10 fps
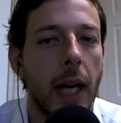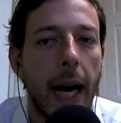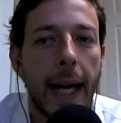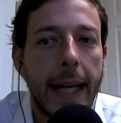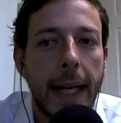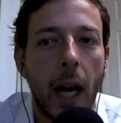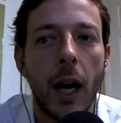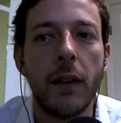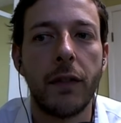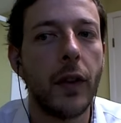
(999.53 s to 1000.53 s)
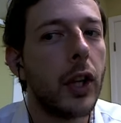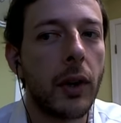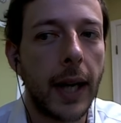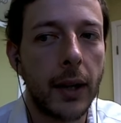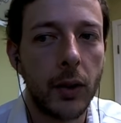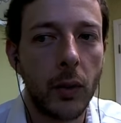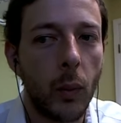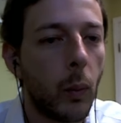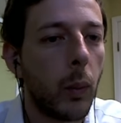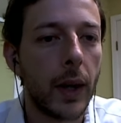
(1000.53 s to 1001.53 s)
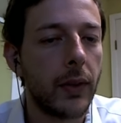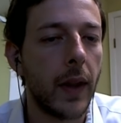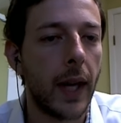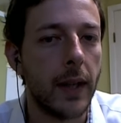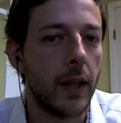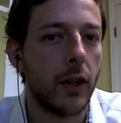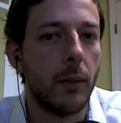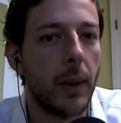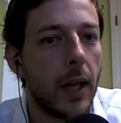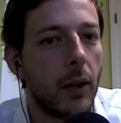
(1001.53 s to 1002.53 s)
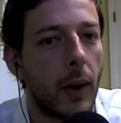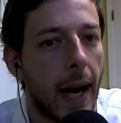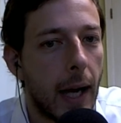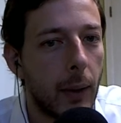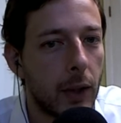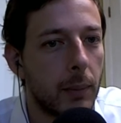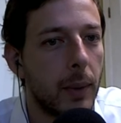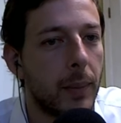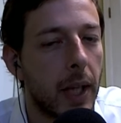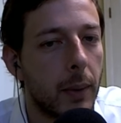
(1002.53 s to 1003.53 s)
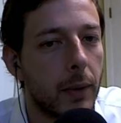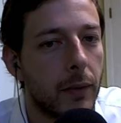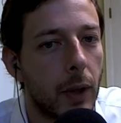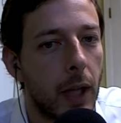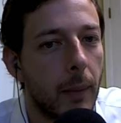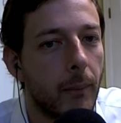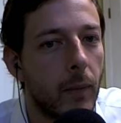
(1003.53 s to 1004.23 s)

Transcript: I cannot figure out what the idea could be or how it could be playable for him.